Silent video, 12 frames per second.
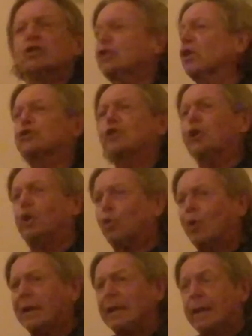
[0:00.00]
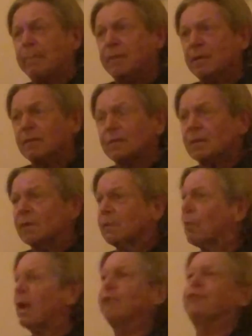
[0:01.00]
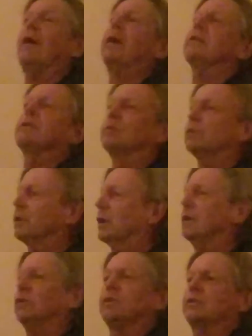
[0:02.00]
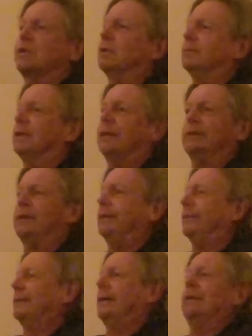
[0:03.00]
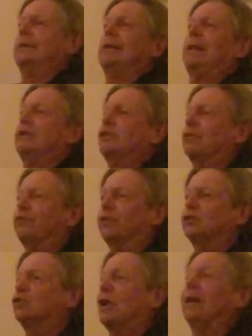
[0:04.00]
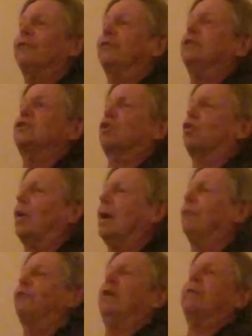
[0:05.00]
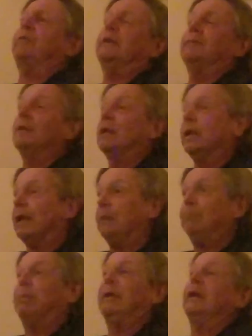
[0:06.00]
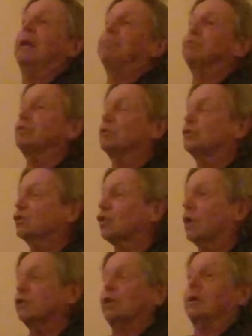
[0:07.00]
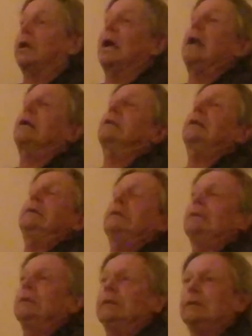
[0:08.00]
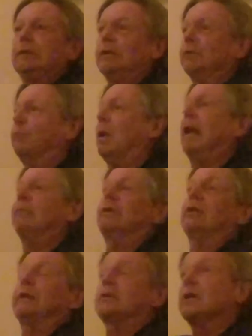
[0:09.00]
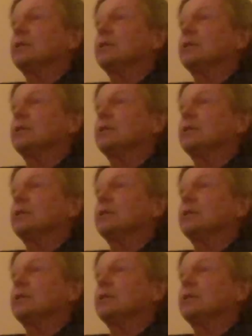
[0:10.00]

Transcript: She goes, do you know who I am? My father, you know, was a, a, a collection for Genovese crime family. He beat up Sergeant Conklin, Bob like.